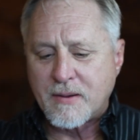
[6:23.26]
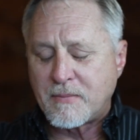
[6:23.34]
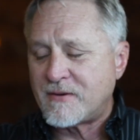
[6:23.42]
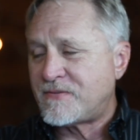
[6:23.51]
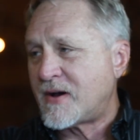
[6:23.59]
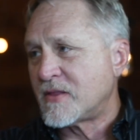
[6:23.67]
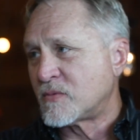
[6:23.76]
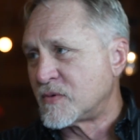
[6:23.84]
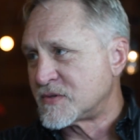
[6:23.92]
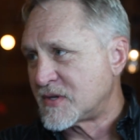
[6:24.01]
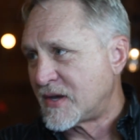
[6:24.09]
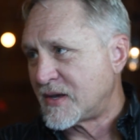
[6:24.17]
my father
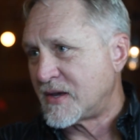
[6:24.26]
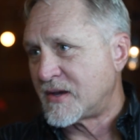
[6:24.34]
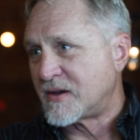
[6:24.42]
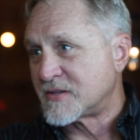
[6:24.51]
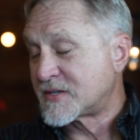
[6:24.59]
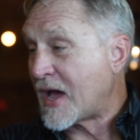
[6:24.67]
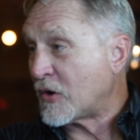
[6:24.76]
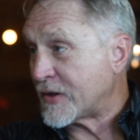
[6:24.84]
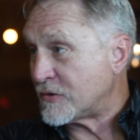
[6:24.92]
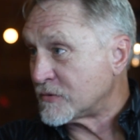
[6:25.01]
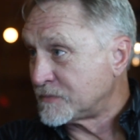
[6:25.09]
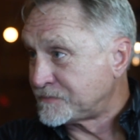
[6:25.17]
was a scout
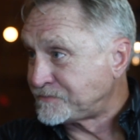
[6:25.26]
leader.